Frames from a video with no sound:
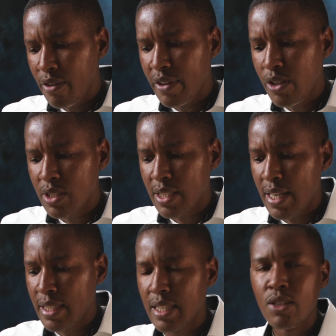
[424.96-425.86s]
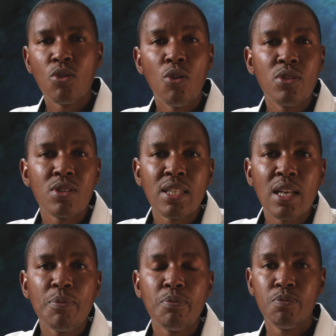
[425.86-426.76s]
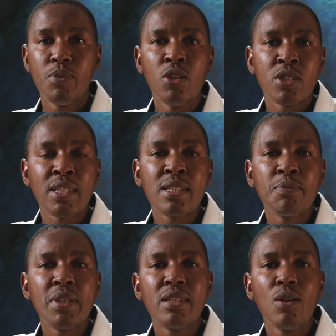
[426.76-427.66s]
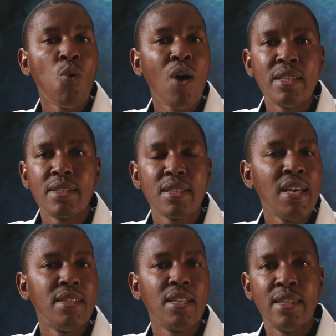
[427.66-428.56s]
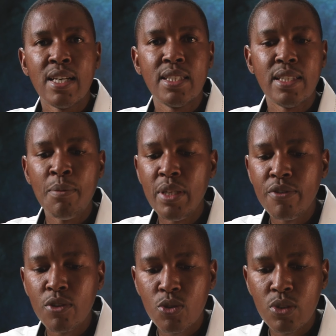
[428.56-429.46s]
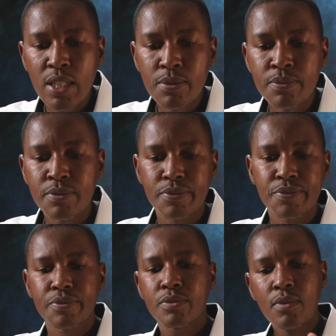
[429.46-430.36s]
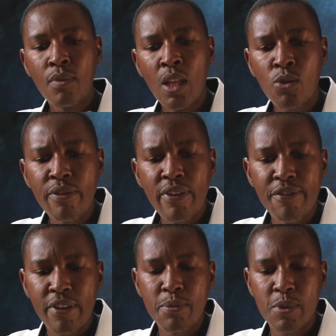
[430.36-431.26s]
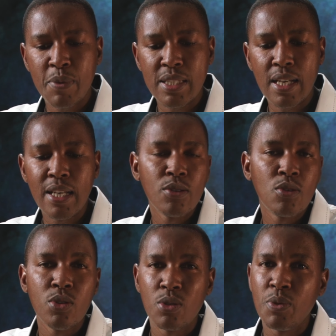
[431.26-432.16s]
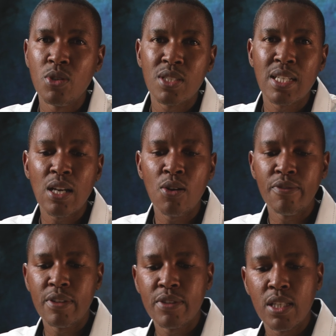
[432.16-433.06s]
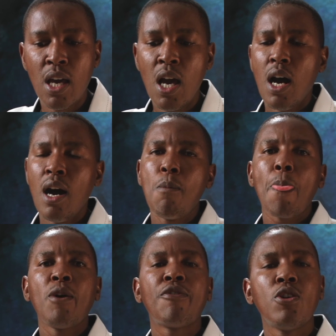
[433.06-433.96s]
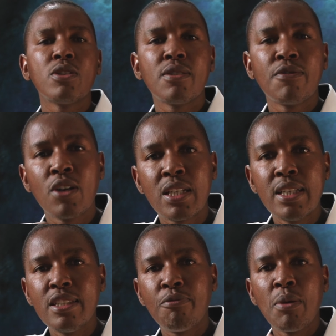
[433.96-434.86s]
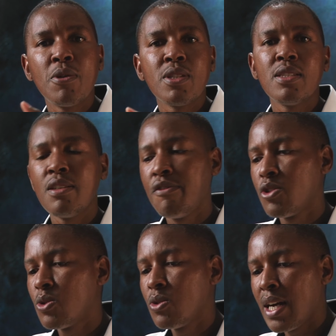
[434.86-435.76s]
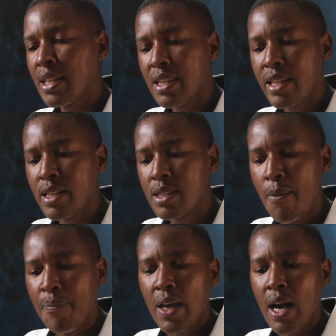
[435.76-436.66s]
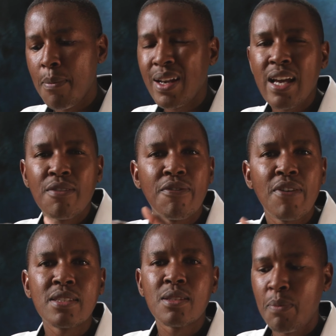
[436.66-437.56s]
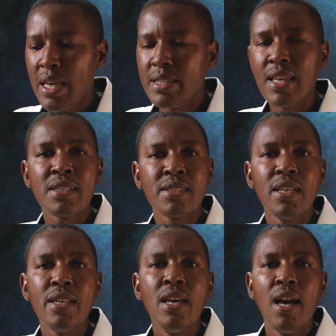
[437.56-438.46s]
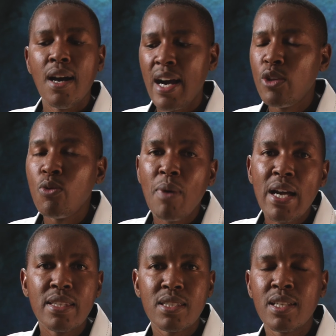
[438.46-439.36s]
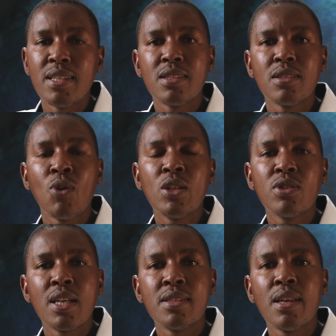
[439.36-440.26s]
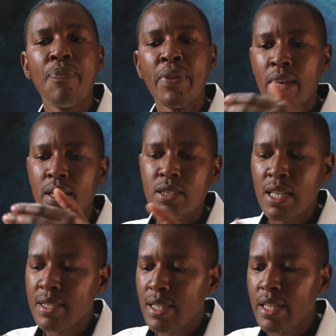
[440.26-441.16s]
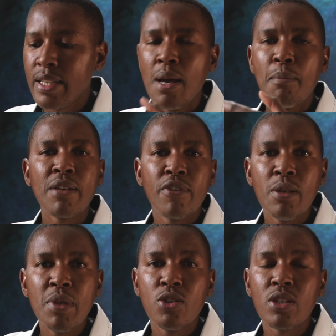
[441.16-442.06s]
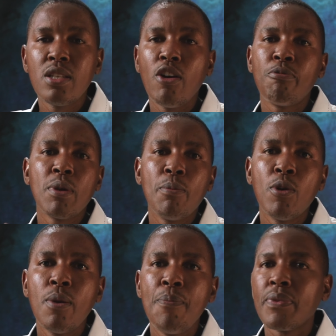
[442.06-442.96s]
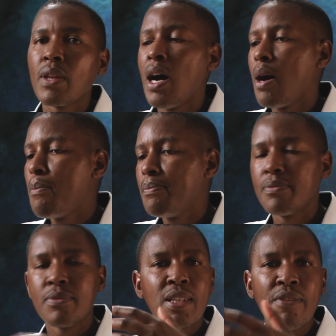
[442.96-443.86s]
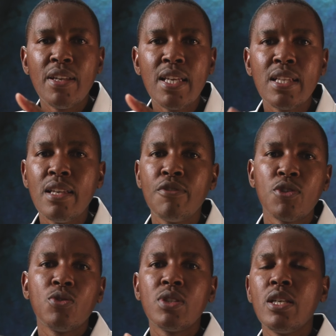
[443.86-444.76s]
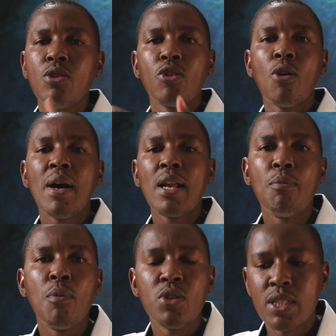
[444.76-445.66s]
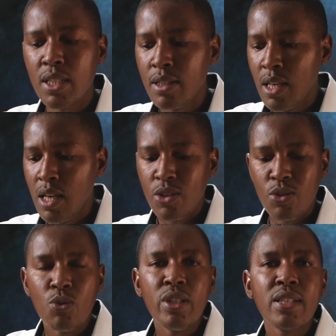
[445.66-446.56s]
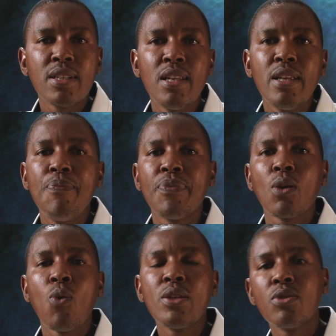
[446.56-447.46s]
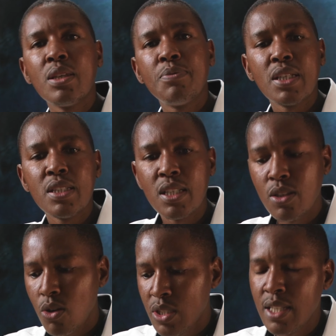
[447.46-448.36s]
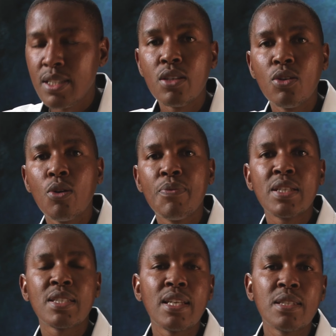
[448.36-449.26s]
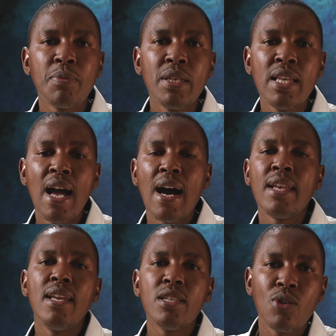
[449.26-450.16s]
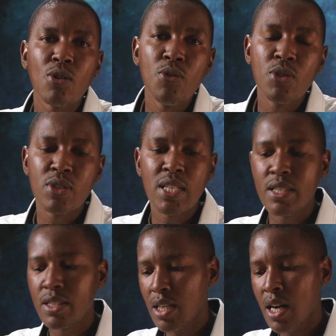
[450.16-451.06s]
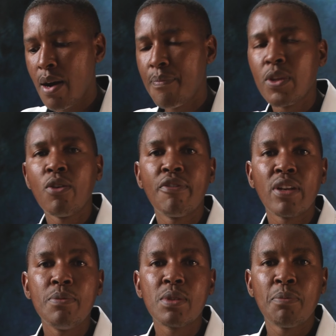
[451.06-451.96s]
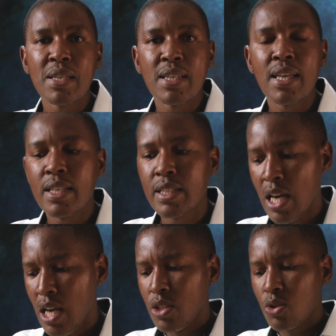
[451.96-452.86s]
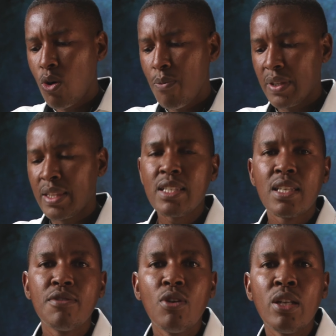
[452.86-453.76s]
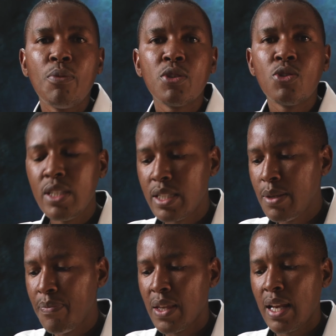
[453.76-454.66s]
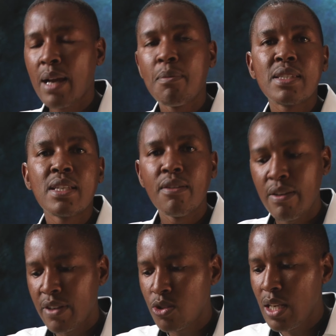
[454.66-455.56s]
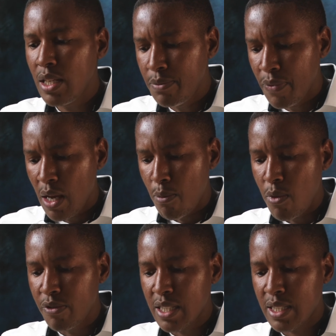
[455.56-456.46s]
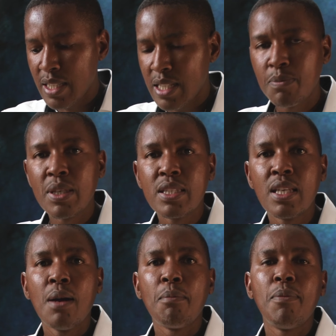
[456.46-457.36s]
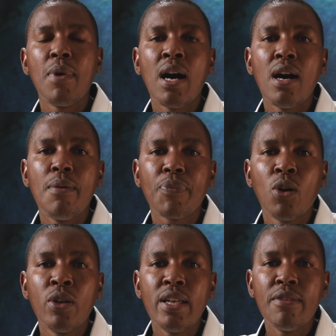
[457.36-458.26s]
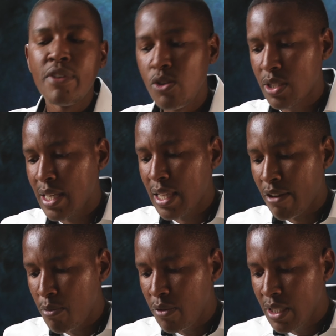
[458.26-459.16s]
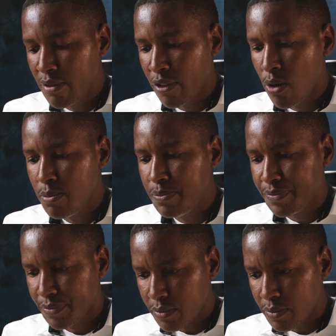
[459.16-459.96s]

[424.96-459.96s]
video side, you're going to set up your shutter speed once and that's it. I mean, if you're shooting 25 frames per second, you're going to put your shutter on 50. Of course, for creative purposes, if you shoot other things like fast-paced action, you might want to change that. But for the majority of people, definitely if you're shooting your normal motion, you wouldn't really want to keep changing your shutter speed unless you are going to change your frames per second. So that gives you an opportunity. Like myself, I've actually moved the shutter speed on the video side. I've moved it from